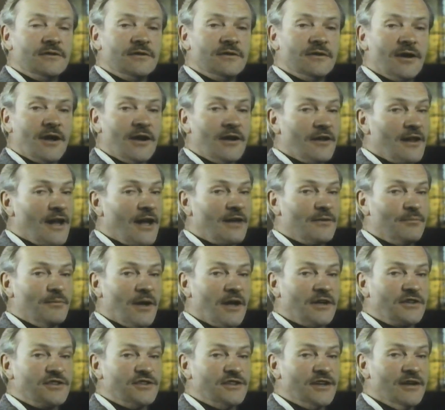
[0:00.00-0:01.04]
And that
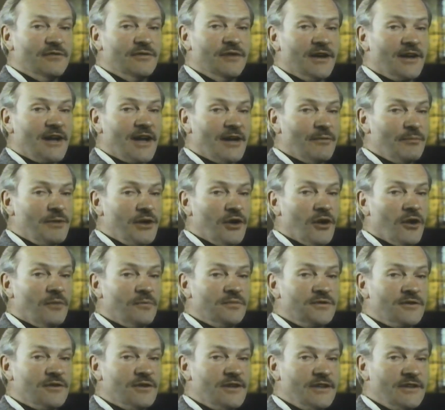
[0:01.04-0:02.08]
much never can be
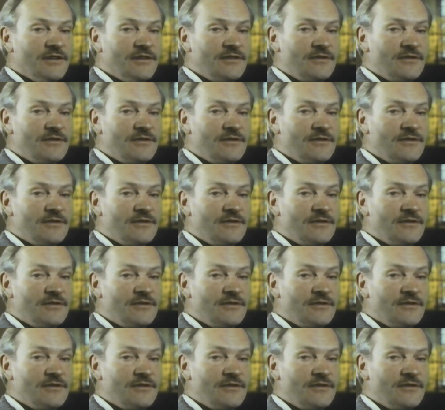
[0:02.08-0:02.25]
obsolete.